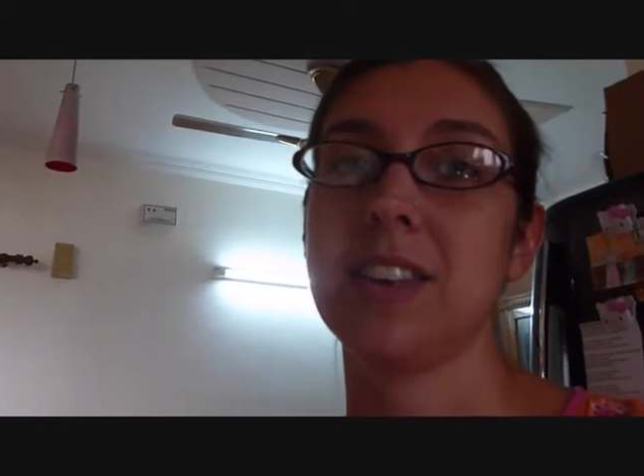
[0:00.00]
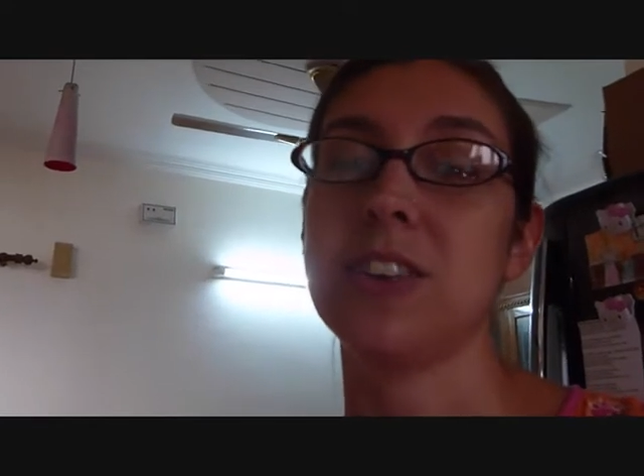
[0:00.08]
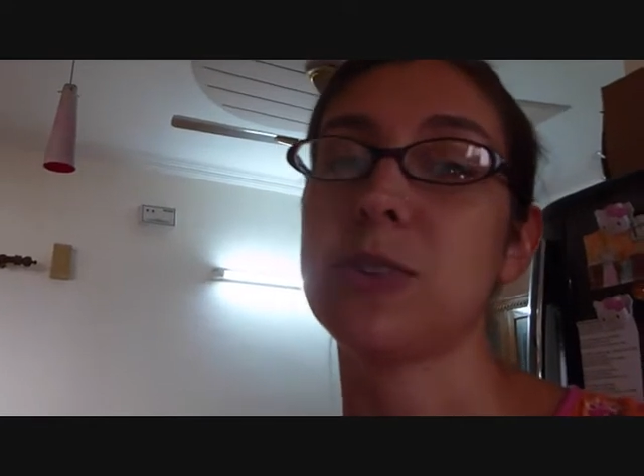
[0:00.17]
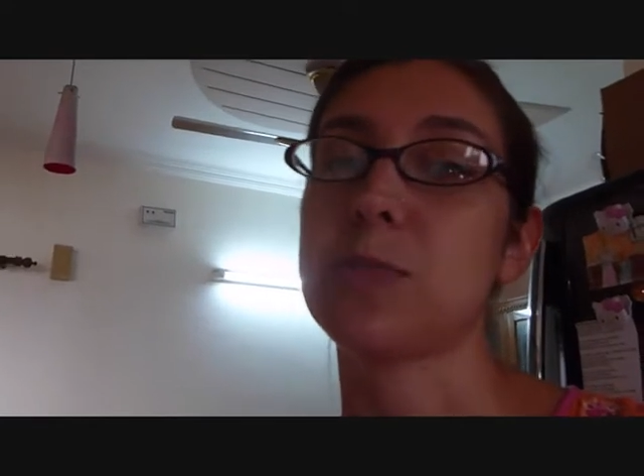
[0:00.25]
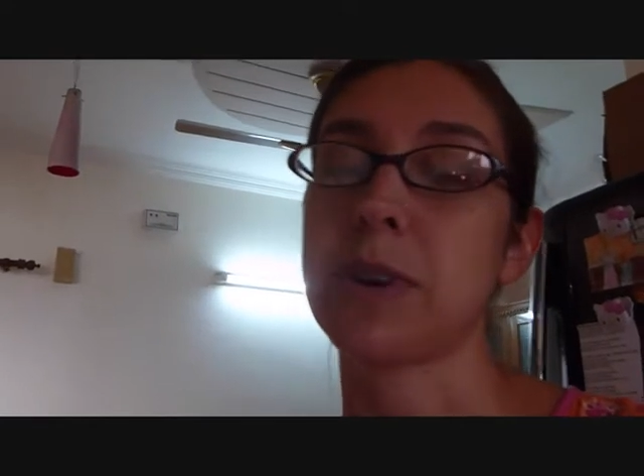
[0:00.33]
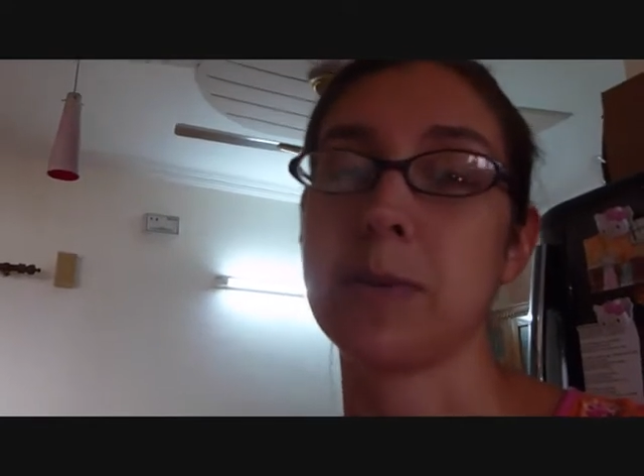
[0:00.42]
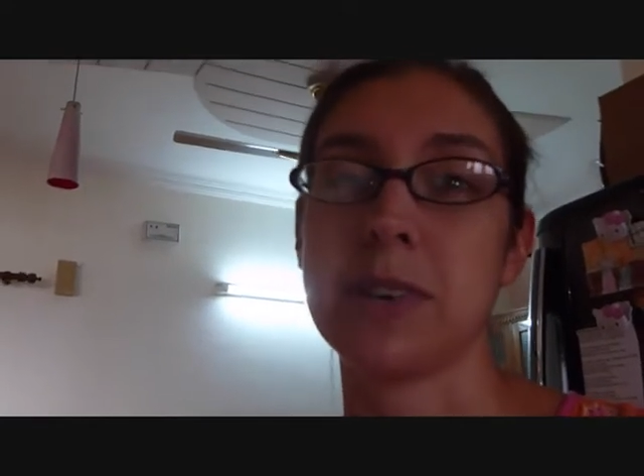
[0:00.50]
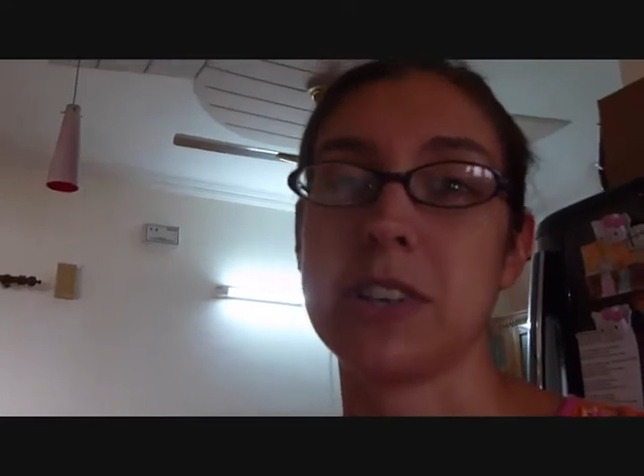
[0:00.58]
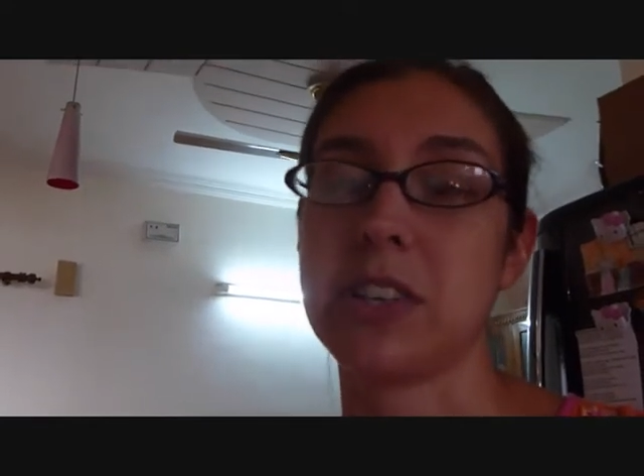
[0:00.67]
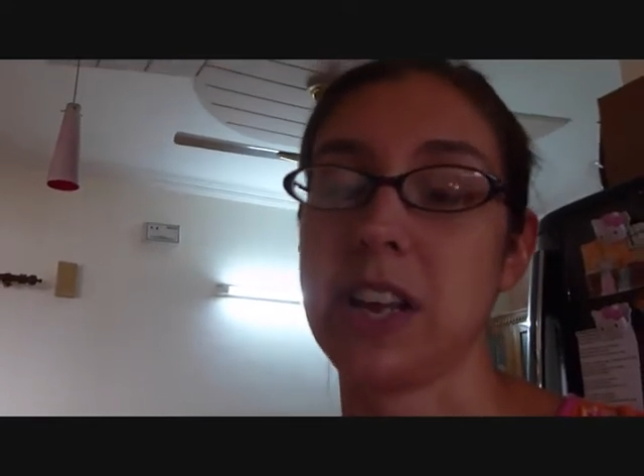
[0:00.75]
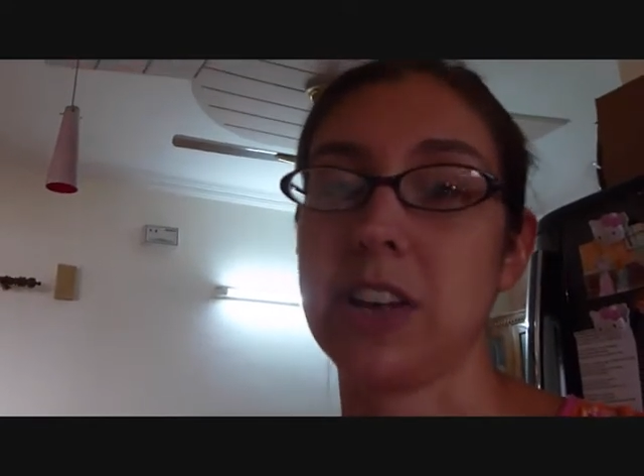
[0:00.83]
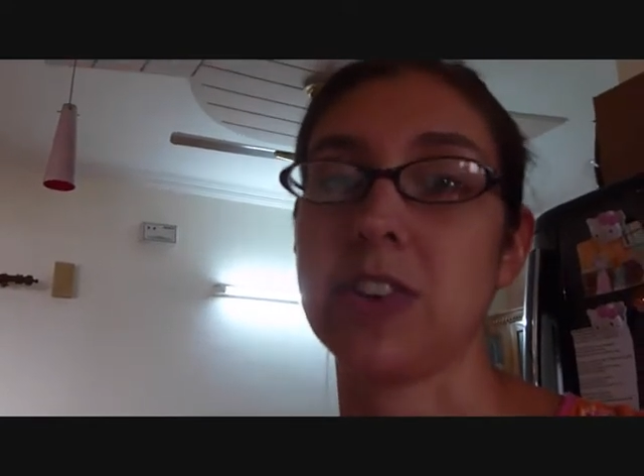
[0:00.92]
you just pretty
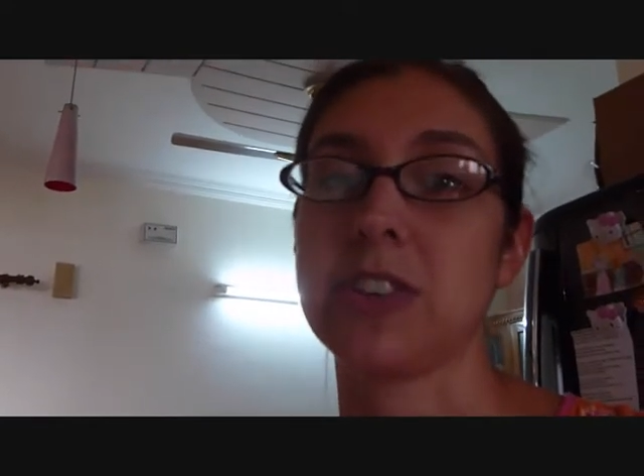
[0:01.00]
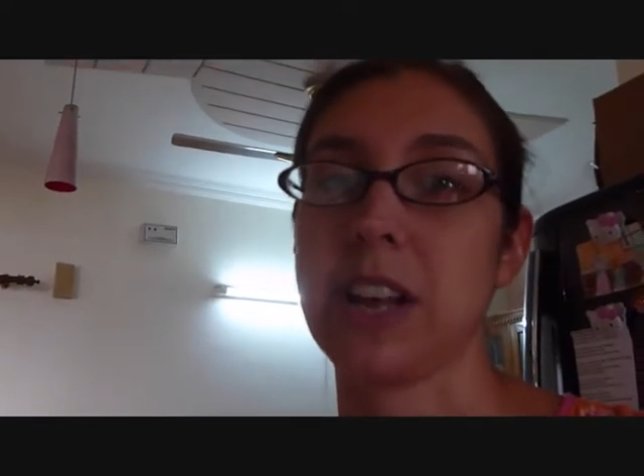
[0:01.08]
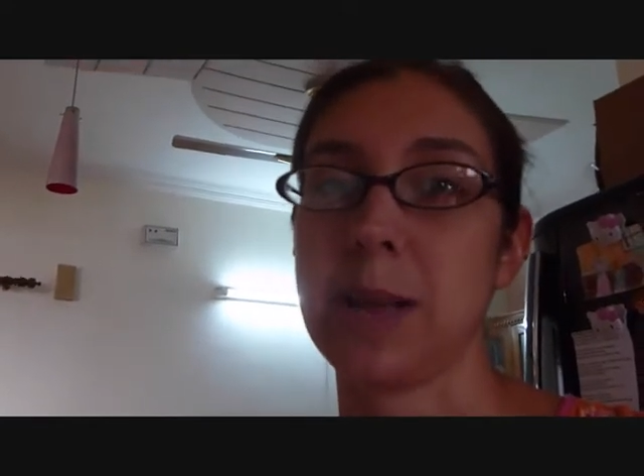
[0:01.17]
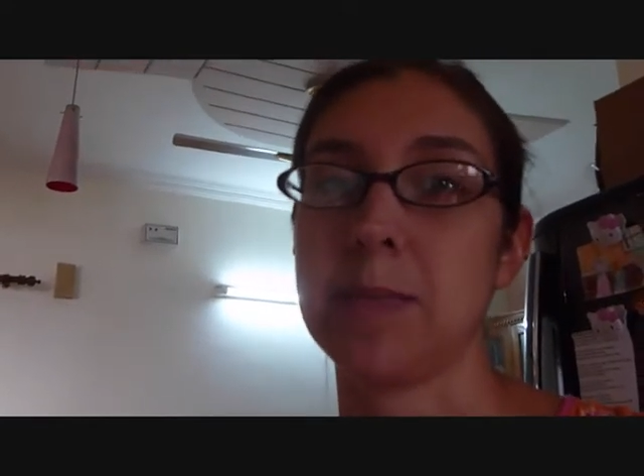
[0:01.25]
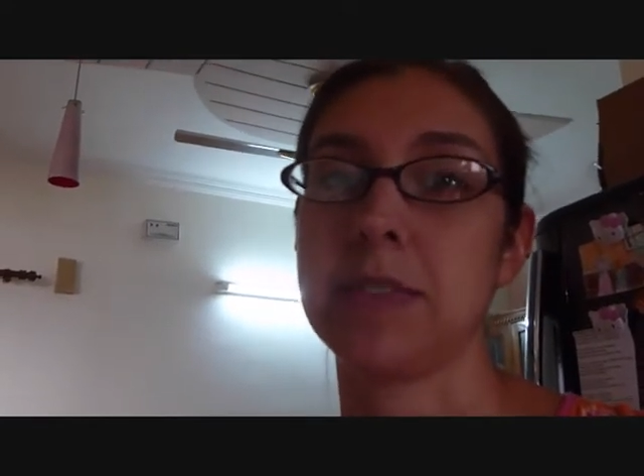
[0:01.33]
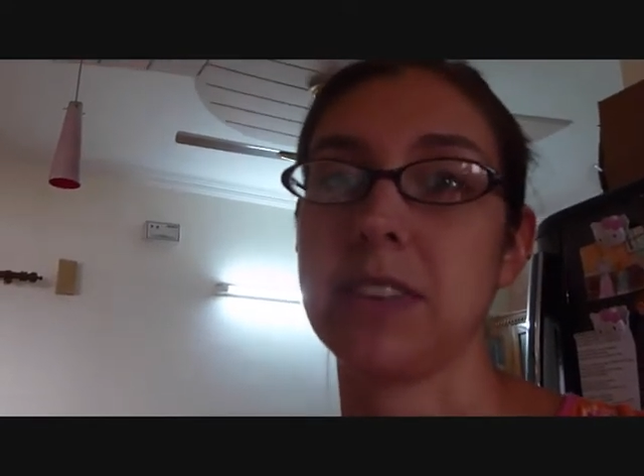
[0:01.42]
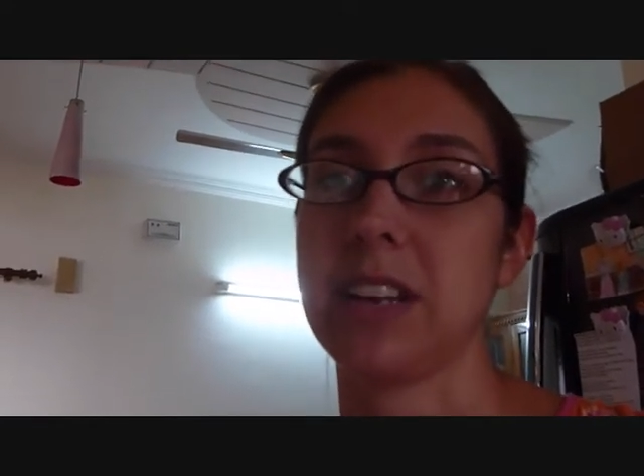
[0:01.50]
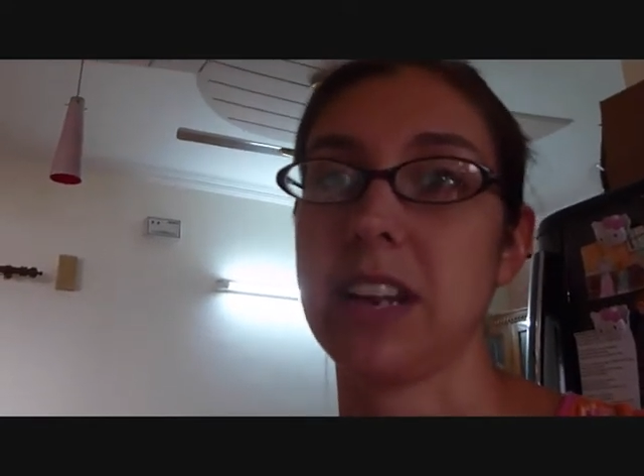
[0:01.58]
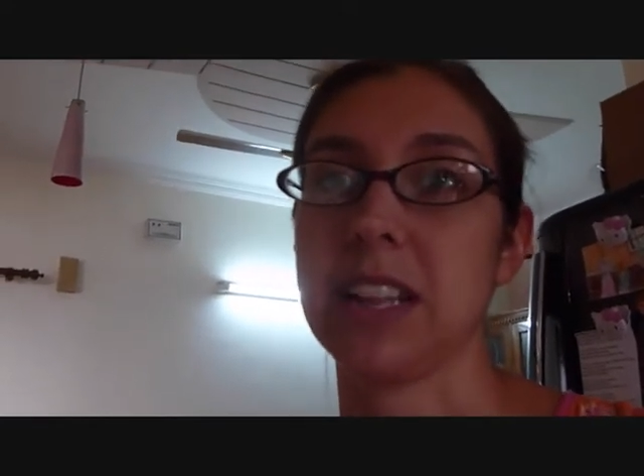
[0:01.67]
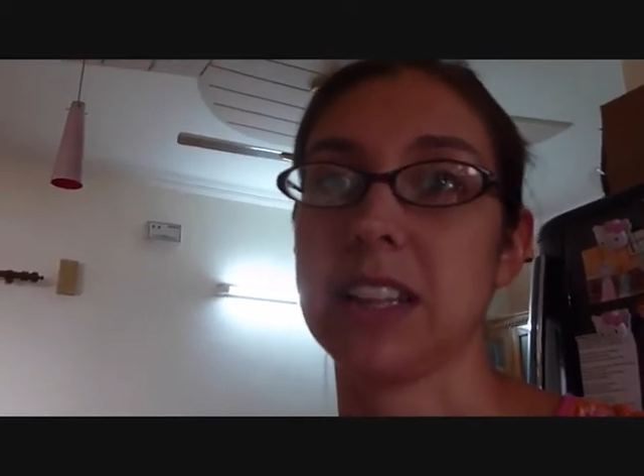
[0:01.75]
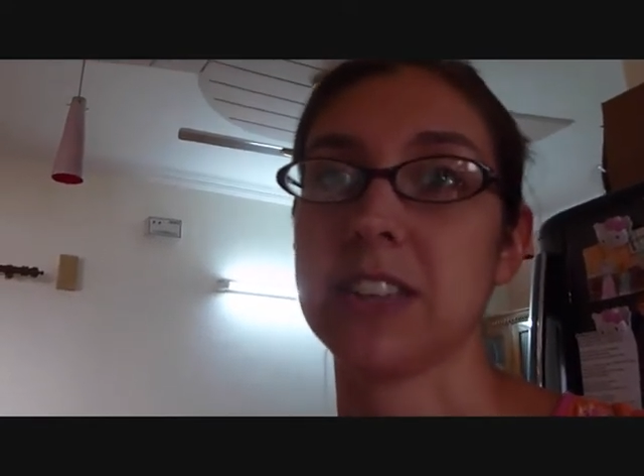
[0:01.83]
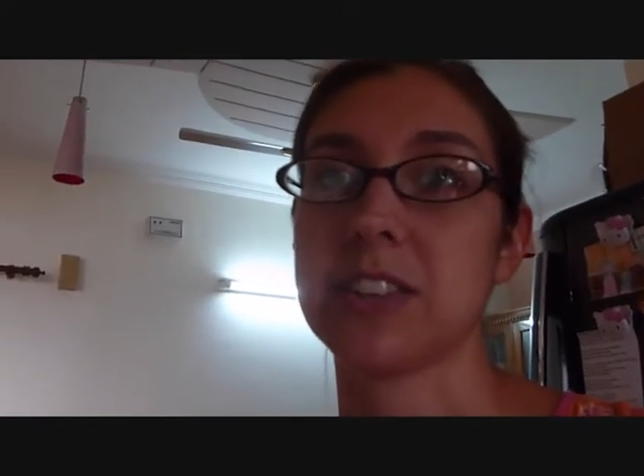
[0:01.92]
much say your shapes in
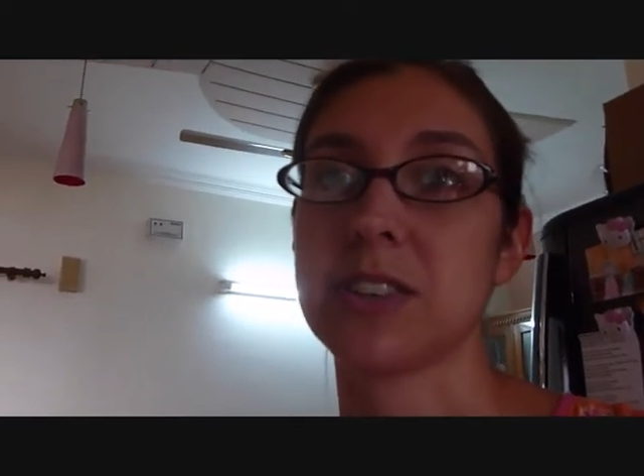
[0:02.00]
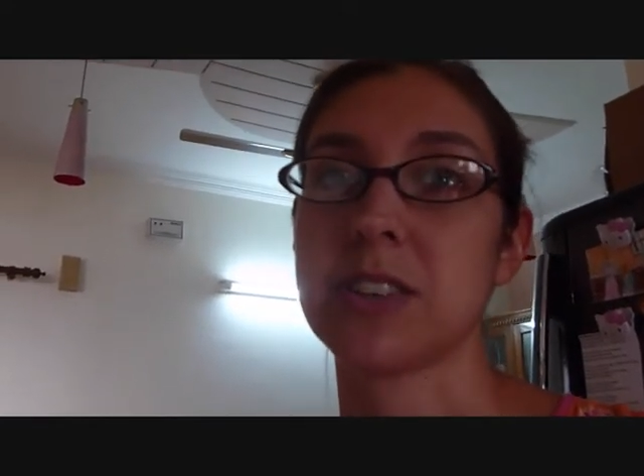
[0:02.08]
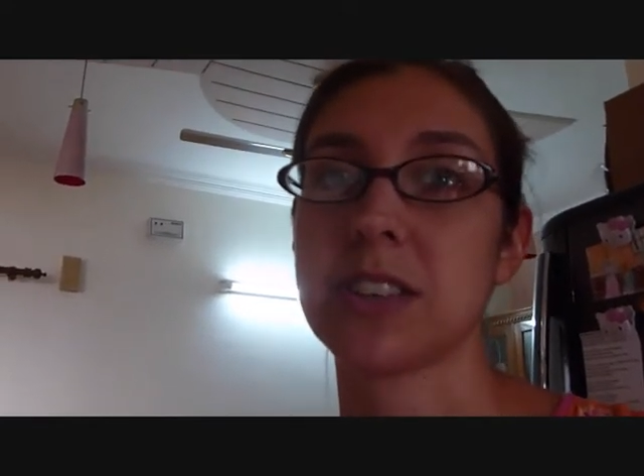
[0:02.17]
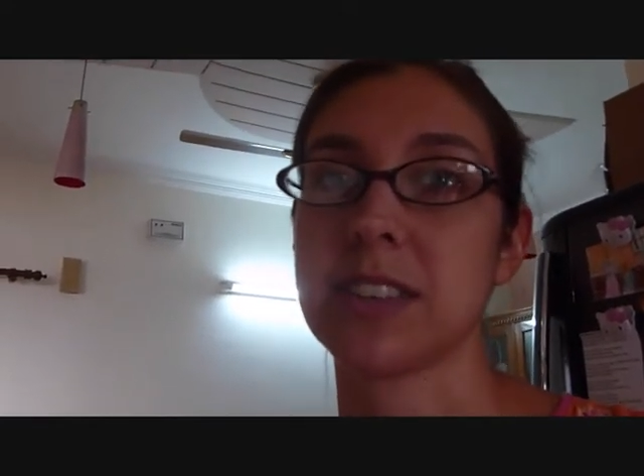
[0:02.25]
English,